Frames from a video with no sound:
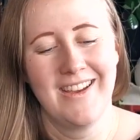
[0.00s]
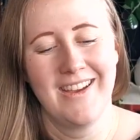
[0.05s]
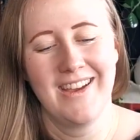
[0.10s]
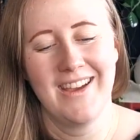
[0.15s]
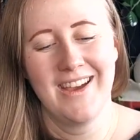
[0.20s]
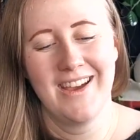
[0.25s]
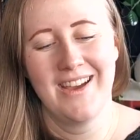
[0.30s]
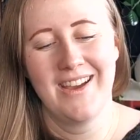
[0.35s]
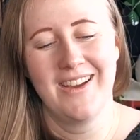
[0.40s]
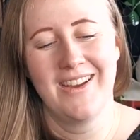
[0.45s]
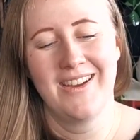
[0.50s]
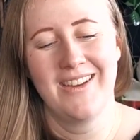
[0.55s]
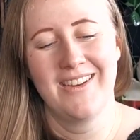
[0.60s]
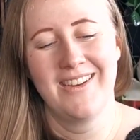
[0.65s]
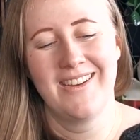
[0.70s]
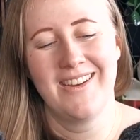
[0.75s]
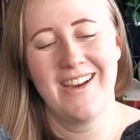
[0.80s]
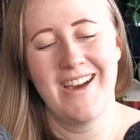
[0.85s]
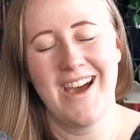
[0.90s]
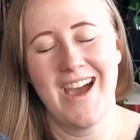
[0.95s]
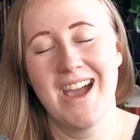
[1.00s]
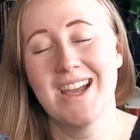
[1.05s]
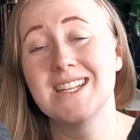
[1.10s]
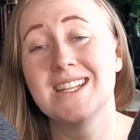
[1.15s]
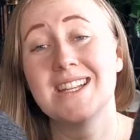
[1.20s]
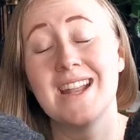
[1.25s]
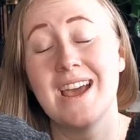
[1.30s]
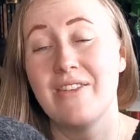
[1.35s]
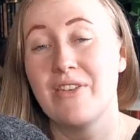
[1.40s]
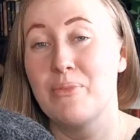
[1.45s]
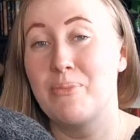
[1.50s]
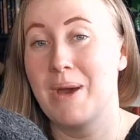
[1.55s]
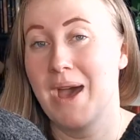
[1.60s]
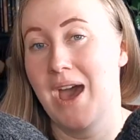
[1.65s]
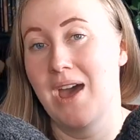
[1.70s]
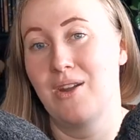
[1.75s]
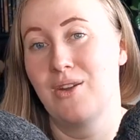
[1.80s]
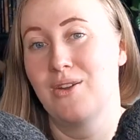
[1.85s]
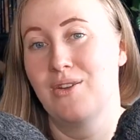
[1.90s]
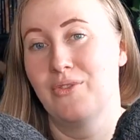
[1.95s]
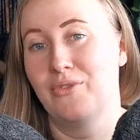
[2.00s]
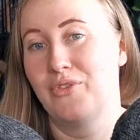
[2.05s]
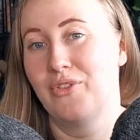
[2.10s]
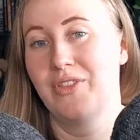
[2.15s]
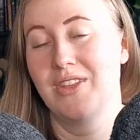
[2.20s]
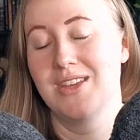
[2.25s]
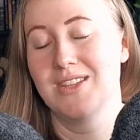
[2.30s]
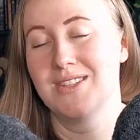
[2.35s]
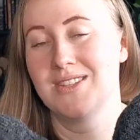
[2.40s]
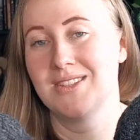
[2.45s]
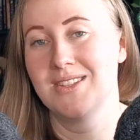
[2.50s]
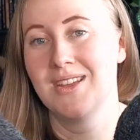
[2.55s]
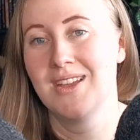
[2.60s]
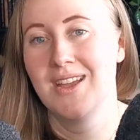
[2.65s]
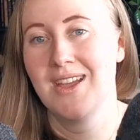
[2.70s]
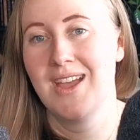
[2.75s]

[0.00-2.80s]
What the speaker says: I didn't have a pattern for this.